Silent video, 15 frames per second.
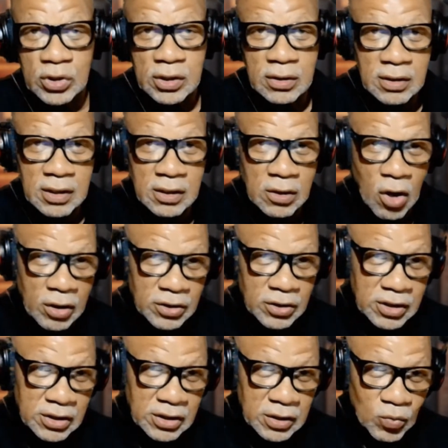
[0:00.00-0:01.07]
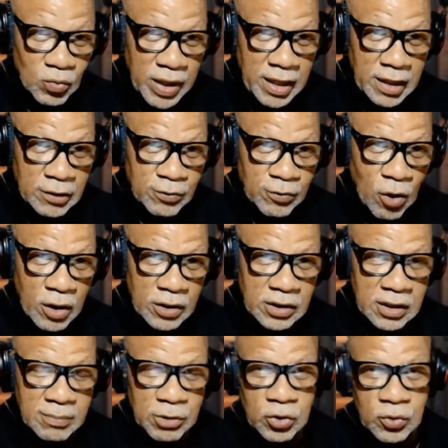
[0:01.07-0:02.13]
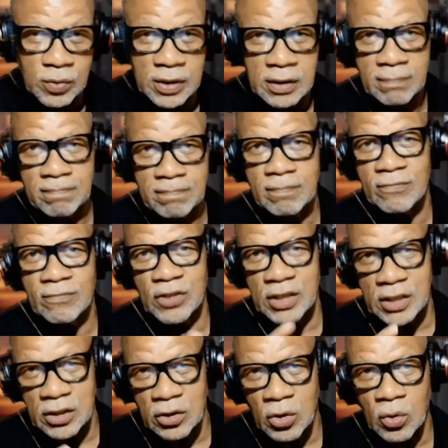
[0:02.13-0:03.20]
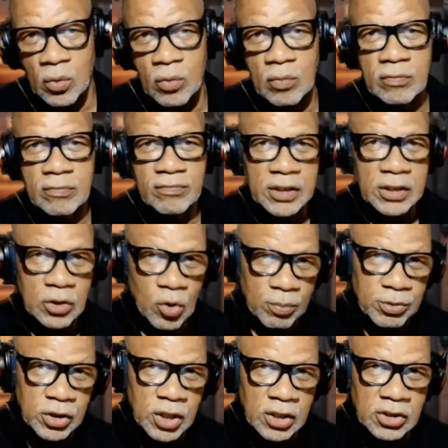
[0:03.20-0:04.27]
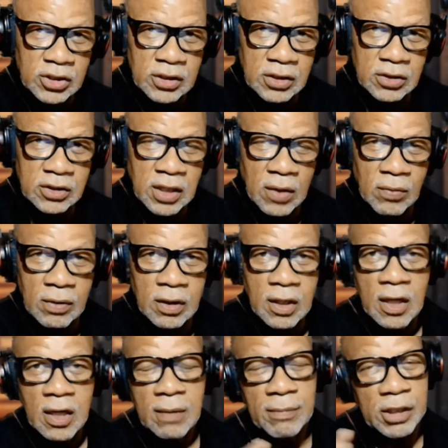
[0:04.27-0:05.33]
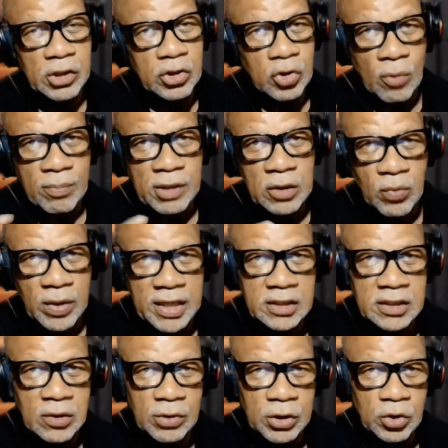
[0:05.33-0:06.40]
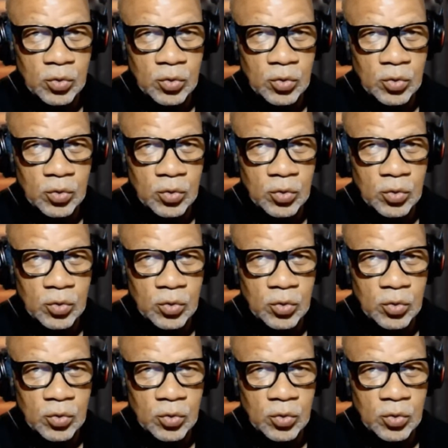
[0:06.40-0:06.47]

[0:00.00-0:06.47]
in an artistic way as far as imagery, video production, etc. But there's so many ways that we use